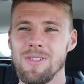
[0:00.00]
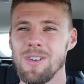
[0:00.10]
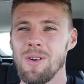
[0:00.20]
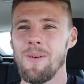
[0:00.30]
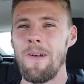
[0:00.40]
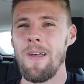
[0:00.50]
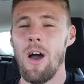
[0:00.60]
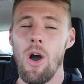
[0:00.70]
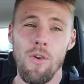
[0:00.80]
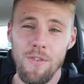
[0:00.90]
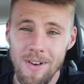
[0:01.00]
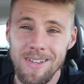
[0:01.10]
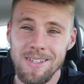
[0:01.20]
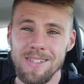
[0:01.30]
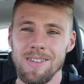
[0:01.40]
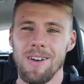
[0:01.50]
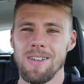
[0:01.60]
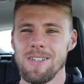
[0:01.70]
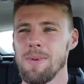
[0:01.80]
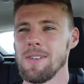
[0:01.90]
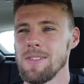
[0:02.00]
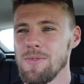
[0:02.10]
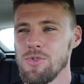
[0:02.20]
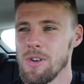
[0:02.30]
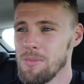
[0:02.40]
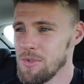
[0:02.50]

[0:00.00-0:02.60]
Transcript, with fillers: So hopefully this is not an expensive trip.